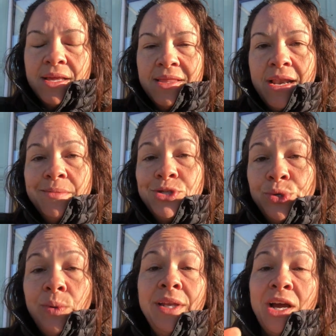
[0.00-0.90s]
that I'm
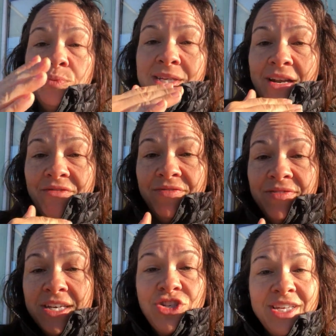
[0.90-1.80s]
doing helps kind of
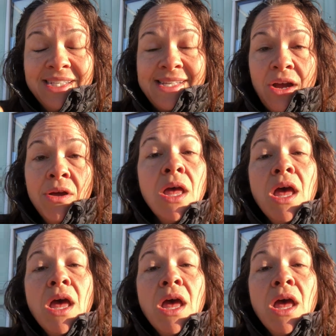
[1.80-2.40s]
flesh things out,